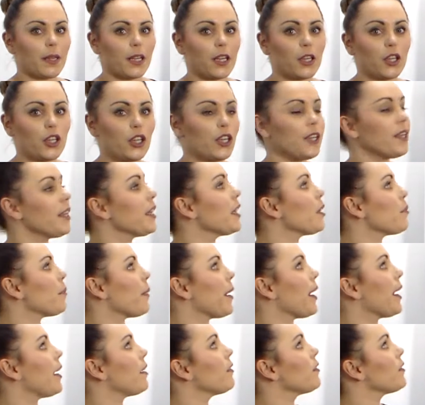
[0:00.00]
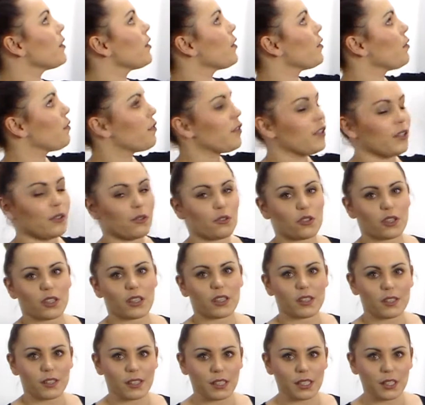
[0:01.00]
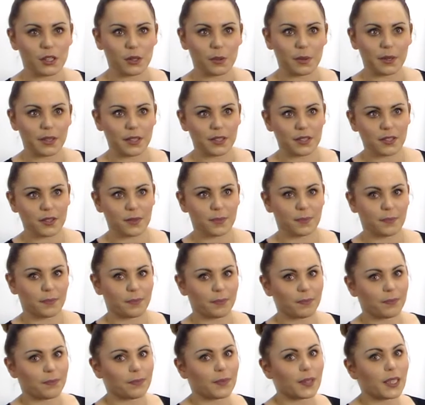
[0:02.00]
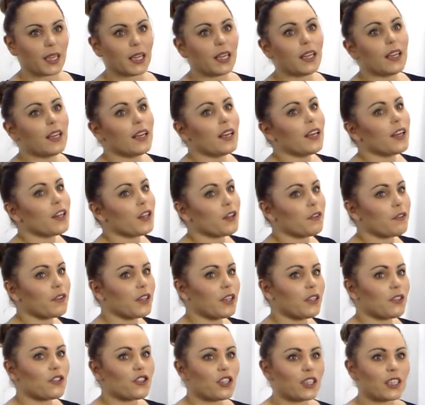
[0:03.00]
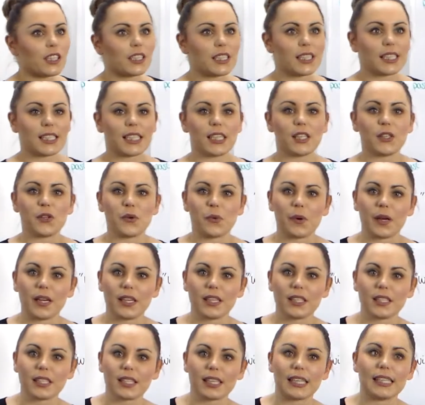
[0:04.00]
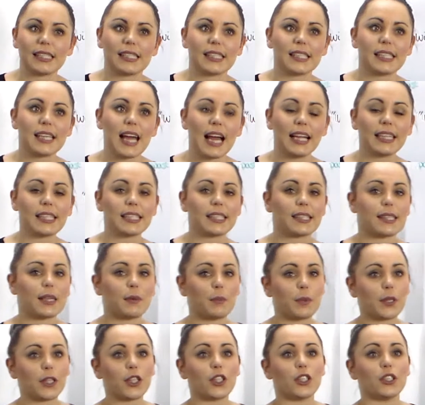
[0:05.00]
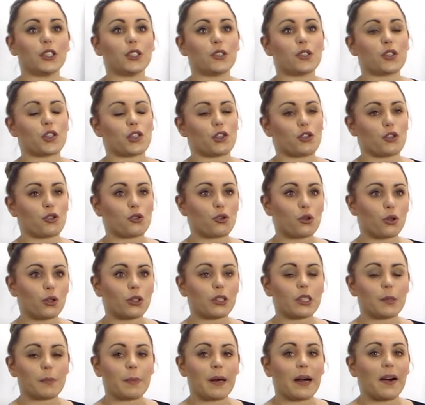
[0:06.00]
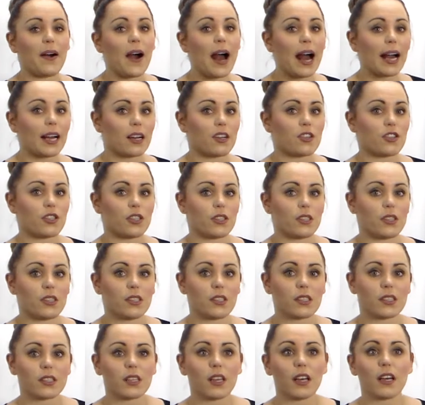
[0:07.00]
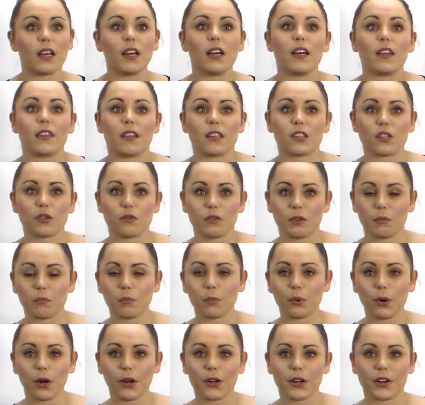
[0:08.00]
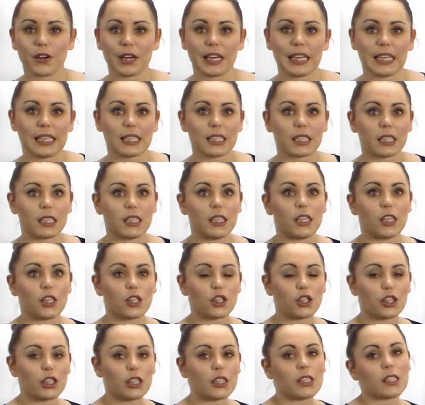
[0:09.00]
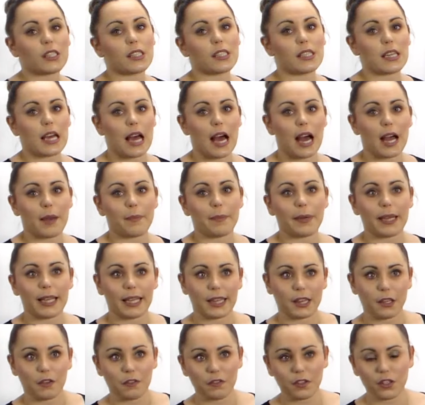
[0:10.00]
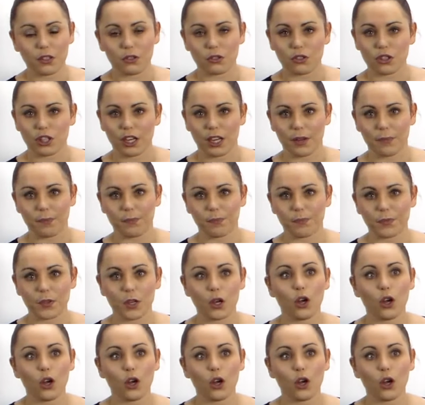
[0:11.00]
to be learning about the future continuous. The future continuous is a tense that we use to talk about actions that are in progress at a certain time in the future,